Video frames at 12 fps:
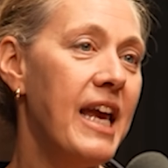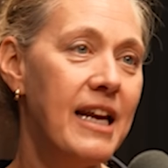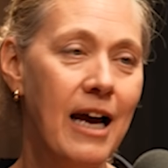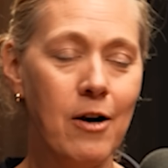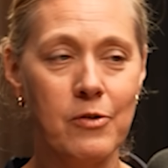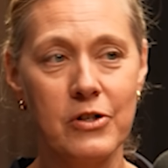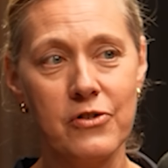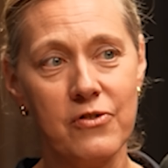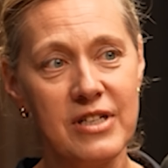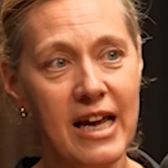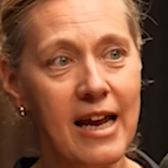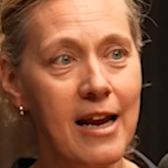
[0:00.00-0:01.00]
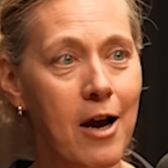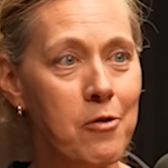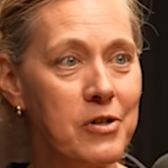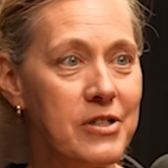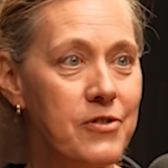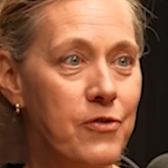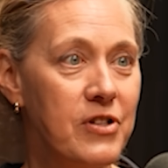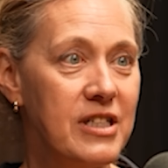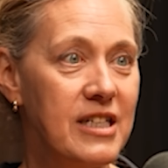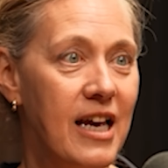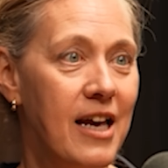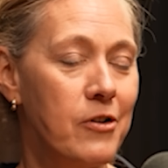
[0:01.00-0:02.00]
eight hours or 10 hours for
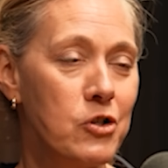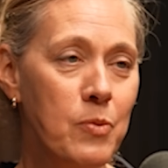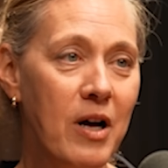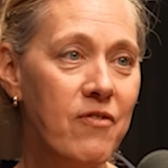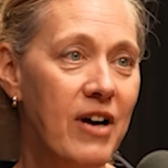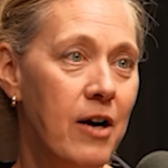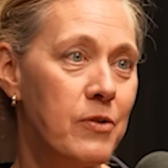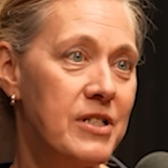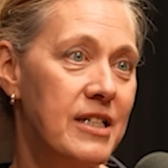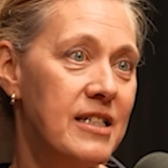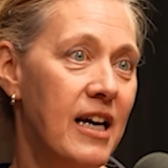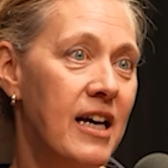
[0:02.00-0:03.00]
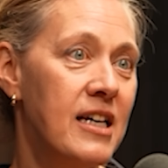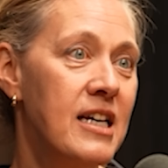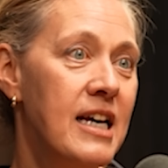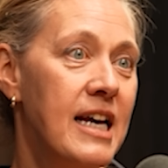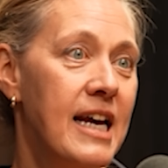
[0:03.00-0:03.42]
the day or 12 hours a day.